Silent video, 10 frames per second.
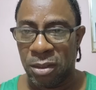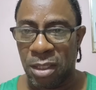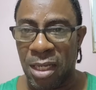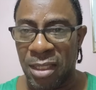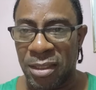
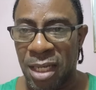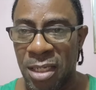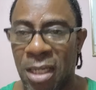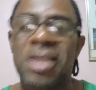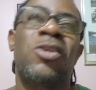You
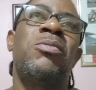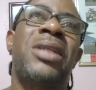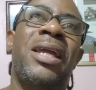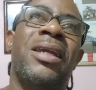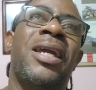understand?
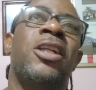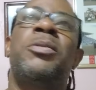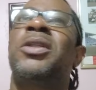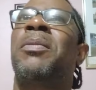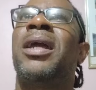Sometimes you can just
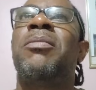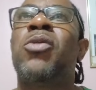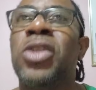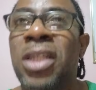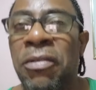put up an
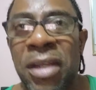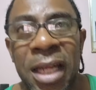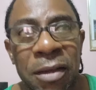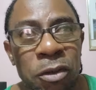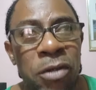emoji if you don't
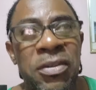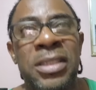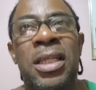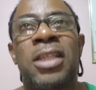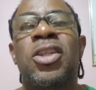have nothing to
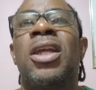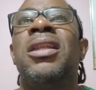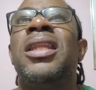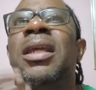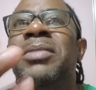say, so your
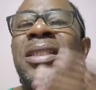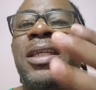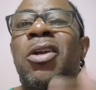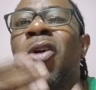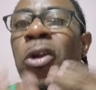name
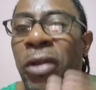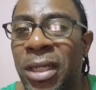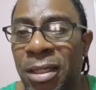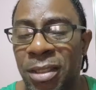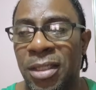stay
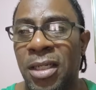current.